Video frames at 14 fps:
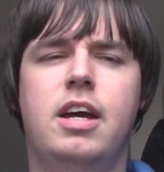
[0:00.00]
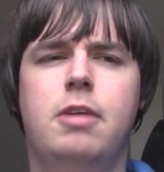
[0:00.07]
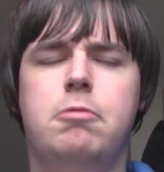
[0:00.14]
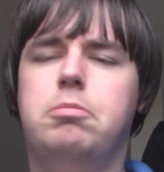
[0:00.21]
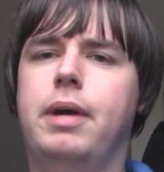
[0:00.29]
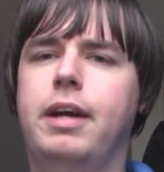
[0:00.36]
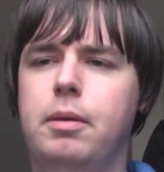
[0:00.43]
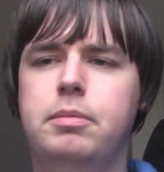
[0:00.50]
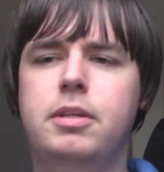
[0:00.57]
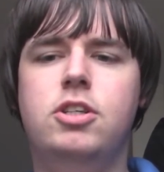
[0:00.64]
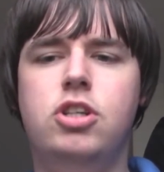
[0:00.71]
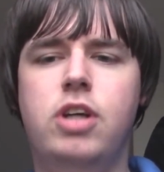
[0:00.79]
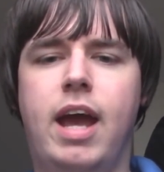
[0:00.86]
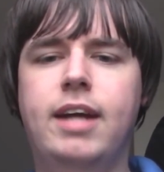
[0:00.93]
Bringing up the
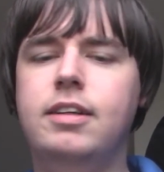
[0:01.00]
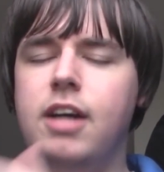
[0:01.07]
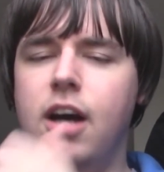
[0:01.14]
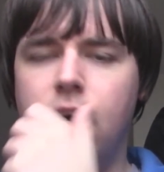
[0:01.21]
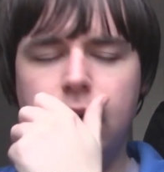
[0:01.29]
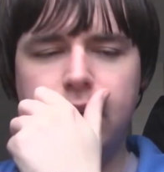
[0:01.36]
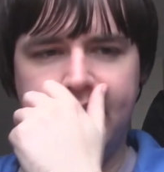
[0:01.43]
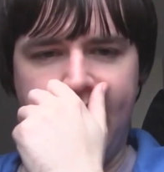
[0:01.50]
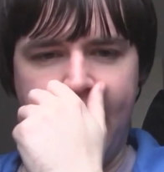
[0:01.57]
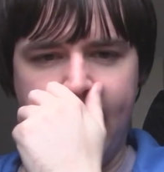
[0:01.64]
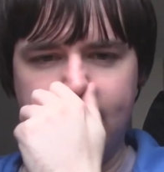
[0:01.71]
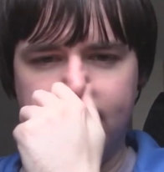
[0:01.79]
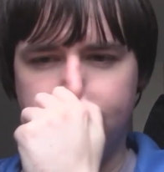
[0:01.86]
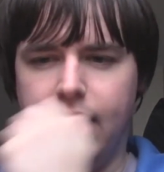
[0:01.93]
chain code
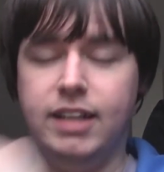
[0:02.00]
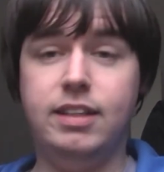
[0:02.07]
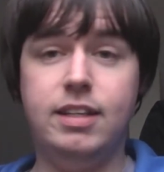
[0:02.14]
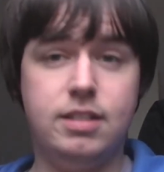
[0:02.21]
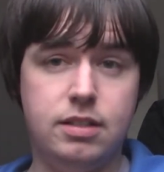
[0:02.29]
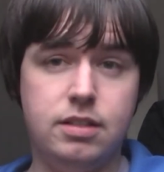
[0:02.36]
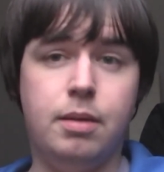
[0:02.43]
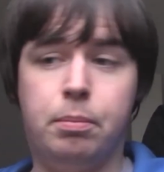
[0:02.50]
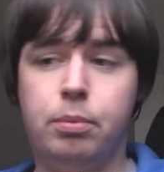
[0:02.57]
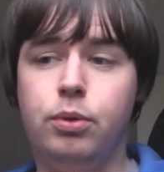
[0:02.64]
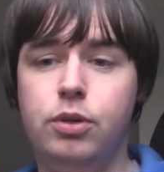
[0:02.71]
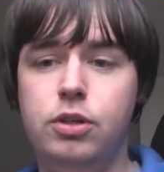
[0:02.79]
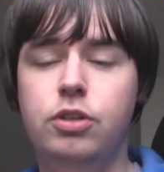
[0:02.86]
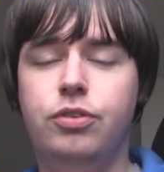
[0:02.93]
again of, like, this is the
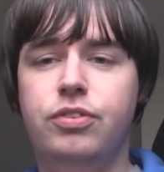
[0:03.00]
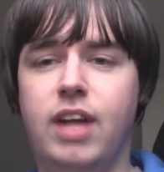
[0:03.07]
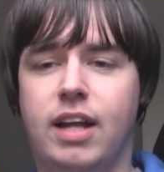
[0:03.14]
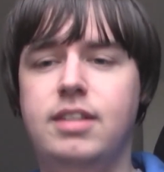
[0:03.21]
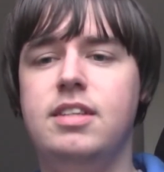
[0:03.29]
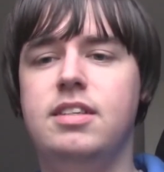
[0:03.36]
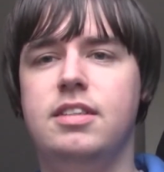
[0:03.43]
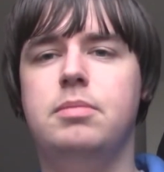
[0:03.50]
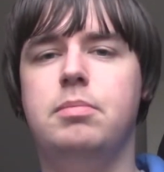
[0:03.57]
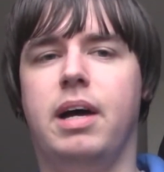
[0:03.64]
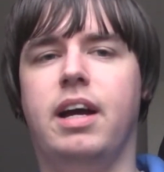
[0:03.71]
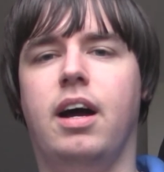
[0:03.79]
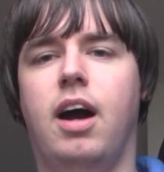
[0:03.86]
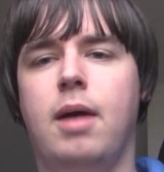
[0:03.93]
proof that this is
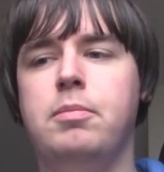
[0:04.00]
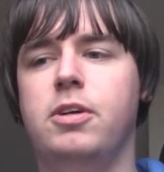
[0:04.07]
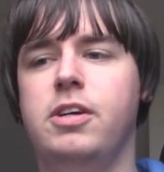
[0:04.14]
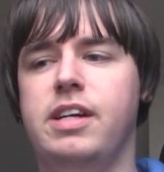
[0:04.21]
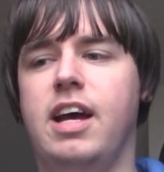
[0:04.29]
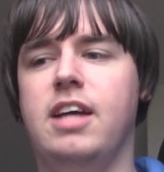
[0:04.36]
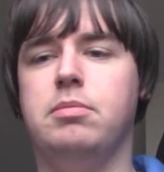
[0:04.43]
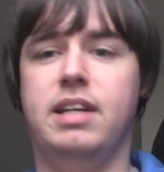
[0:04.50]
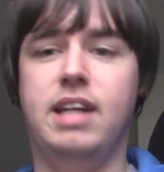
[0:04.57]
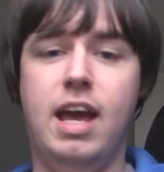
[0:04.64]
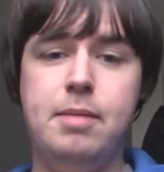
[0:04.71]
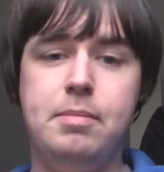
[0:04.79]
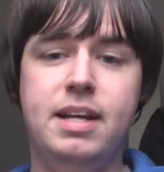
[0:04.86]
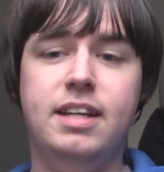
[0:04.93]
my armor, it has my
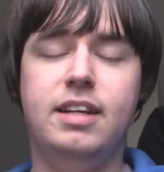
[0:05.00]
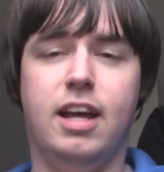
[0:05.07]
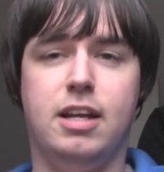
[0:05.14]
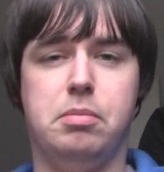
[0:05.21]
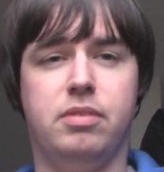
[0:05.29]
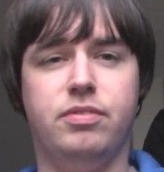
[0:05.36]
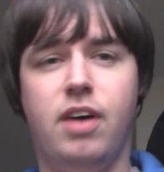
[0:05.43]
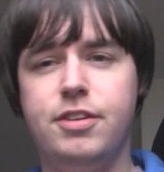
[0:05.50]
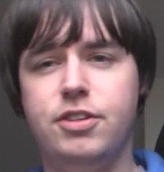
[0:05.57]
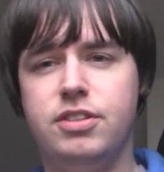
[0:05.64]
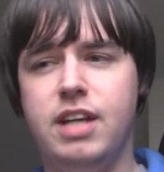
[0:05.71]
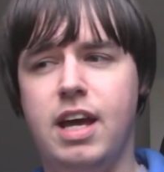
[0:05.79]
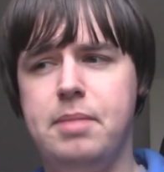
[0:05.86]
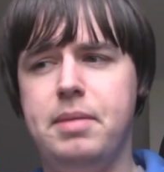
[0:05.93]
name in it, it has my
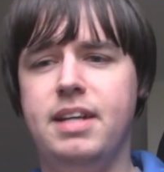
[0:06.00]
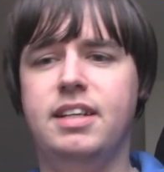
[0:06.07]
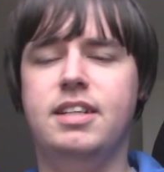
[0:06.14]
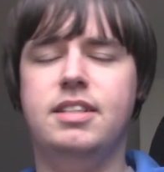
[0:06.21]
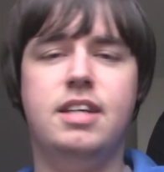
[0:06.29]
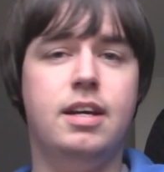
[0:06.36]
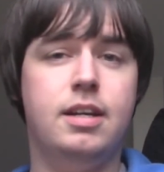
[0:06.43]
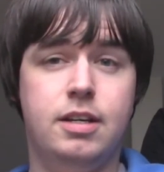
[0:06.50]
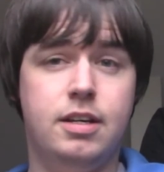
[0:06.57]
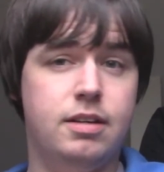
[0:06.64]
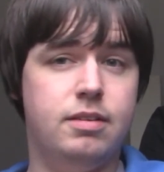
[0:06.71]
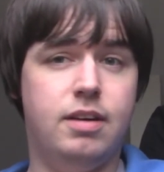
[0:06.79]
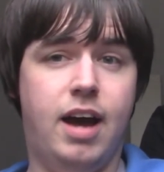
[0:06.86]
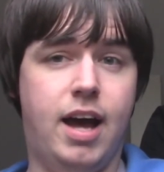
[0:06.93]
father's name in it,
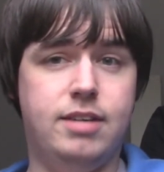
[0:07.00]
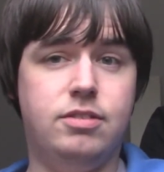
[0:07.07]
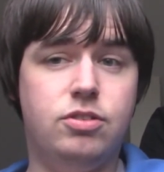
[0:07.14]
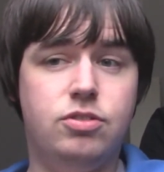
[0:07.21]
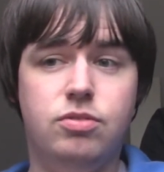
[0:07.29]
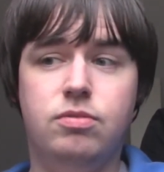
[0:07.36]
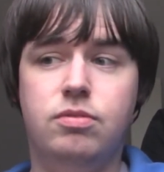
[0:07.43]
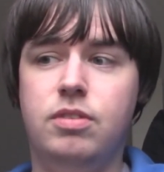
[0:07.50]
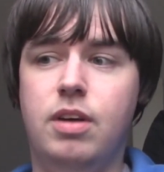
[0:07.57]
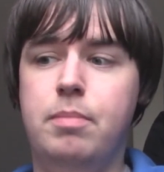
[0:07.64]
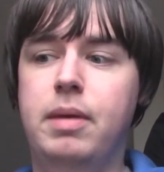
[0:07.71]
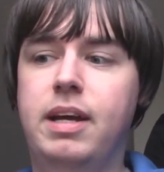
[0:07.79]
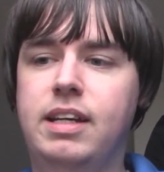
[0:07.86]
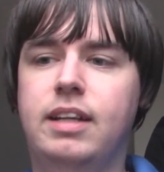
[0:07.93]
and
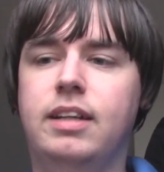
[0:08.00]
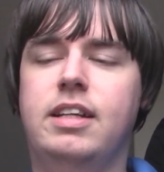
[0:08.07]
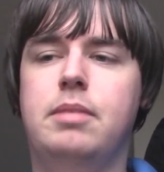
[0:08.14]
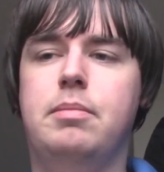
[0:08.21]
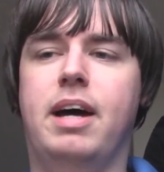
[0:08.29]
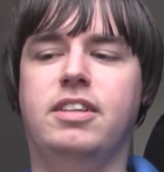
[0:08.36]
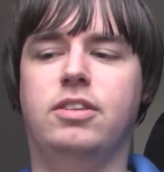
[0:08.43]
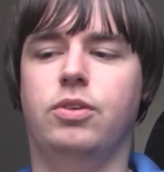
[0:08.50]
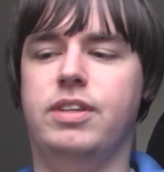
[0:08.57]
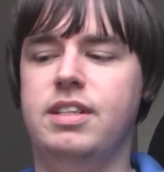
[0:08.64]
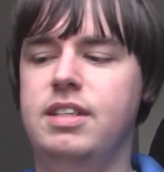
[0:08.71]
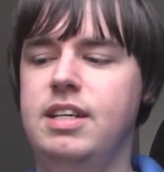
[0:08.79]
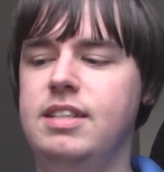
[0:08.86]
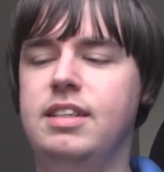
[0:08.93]
immediately the
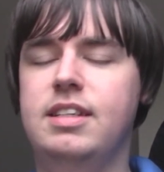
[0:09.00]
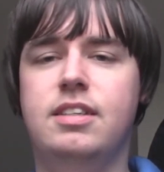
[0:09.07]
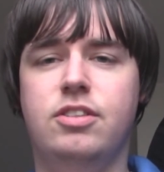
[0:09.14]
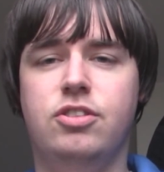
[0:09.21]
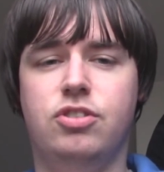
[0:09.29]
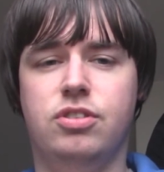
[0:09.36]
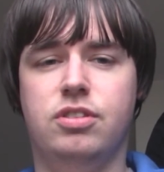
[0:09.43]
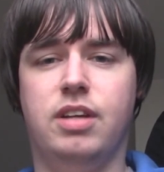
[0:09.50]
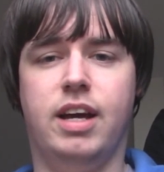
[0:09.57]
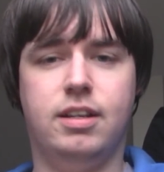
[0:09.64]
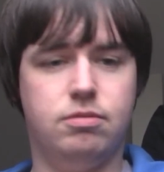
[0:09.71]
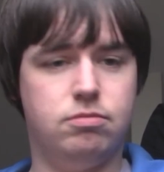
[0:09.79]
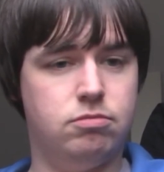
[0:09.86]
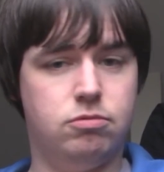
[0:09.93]
Mandalorian sees this and is just like,
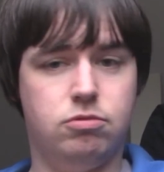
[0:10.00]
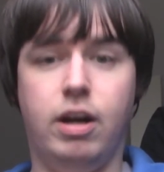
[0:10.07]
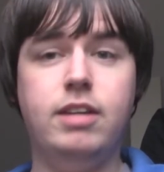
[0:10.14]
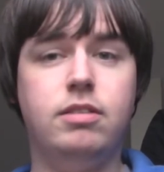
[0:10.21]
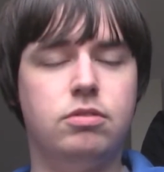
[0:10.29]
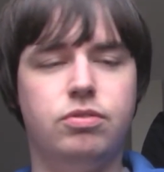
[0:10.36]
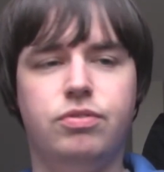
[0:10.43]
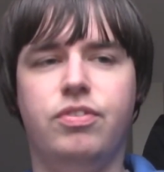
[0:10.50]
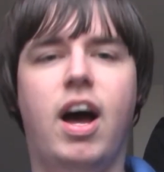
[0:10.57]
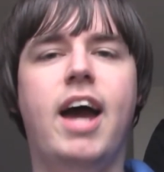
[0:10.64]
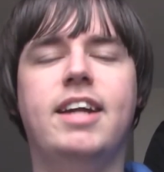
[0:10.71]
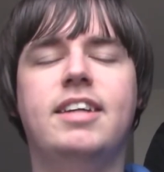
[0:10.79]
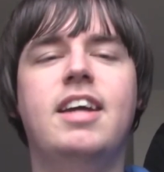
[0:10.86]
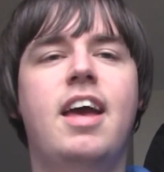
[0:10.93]
great, fine.